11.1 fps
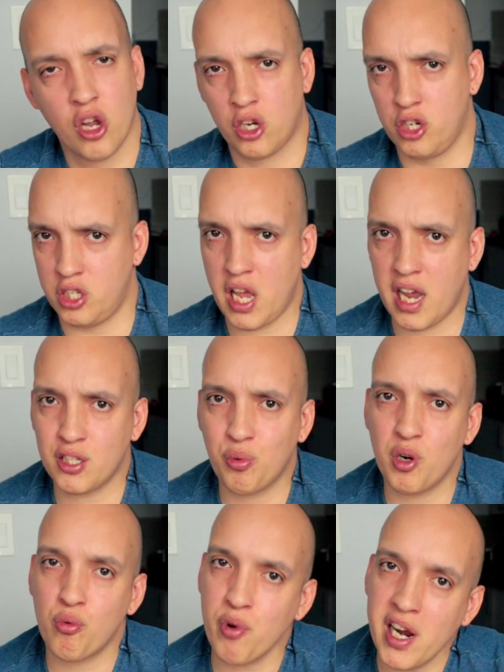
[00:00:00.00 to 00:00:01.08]
Because that's
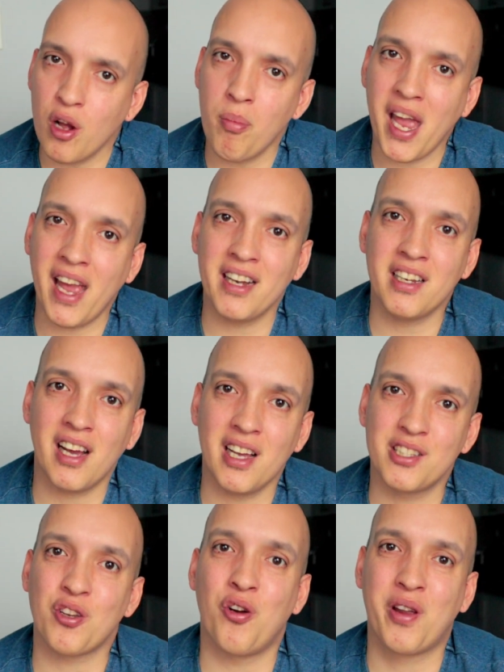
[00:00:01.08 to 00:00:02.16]
what a real man
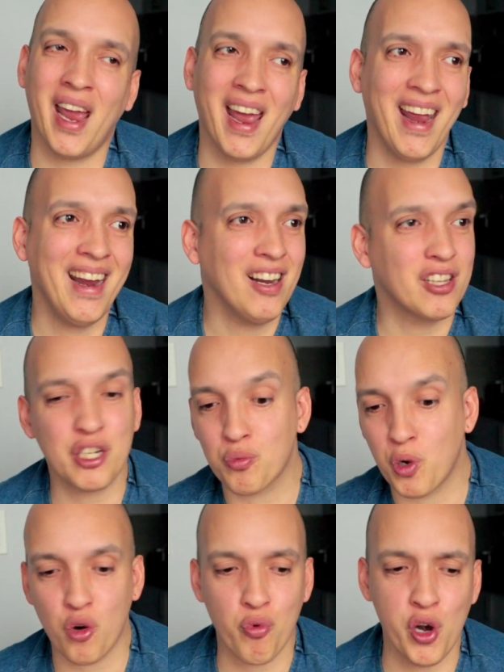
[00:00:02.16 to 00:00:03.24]
does, okay? That's
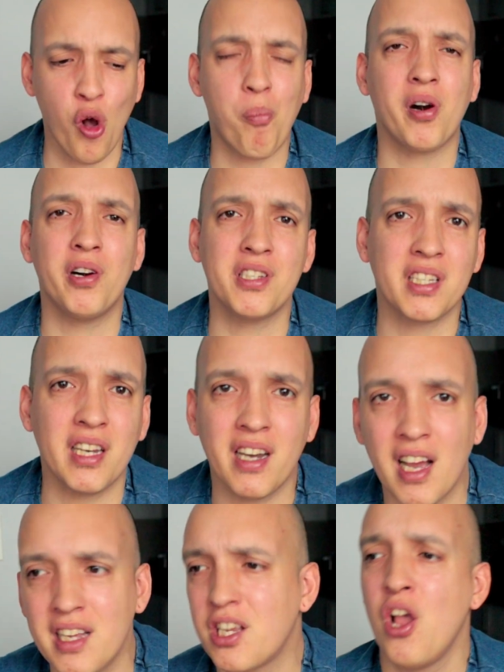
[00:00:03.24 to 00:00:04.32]
what a real person
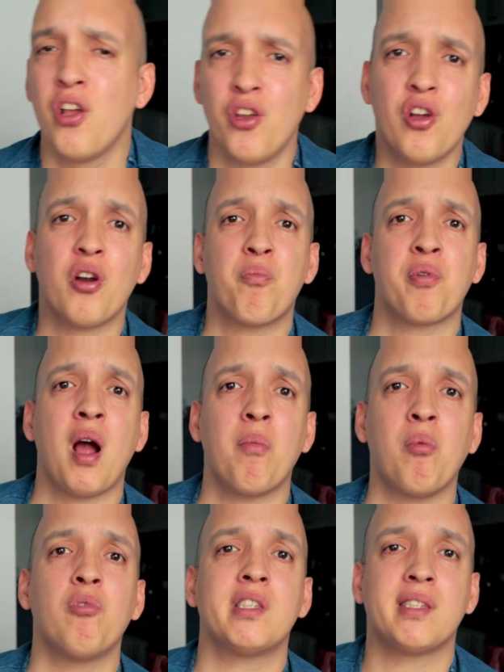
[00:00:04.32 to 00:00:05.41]
does. You got a
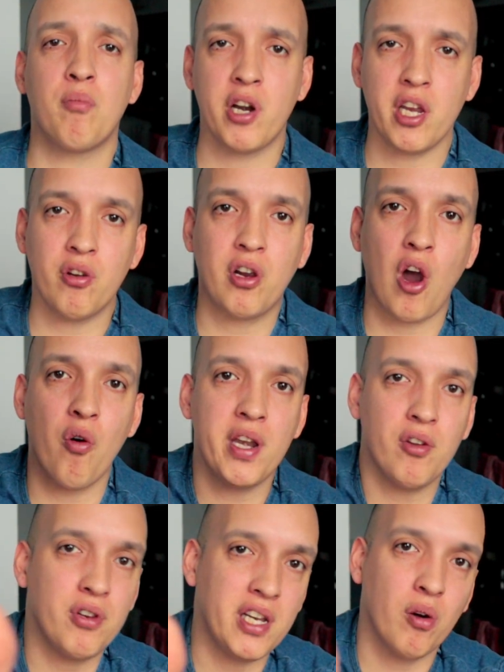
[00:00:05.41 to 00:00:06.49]
problem with someone, you go
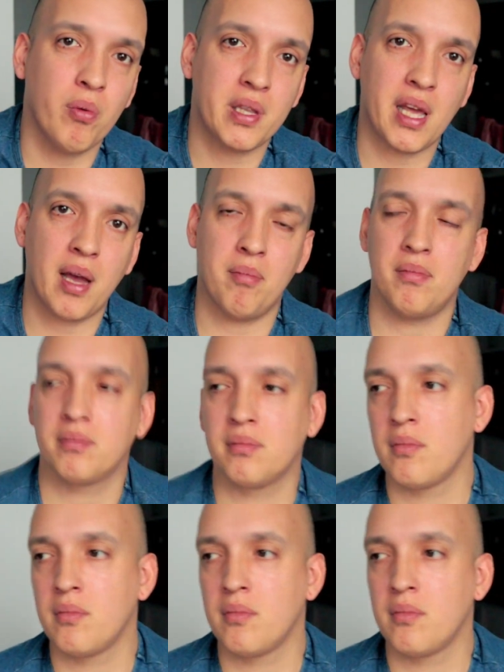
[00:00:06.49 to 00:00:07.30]
and you deal with them.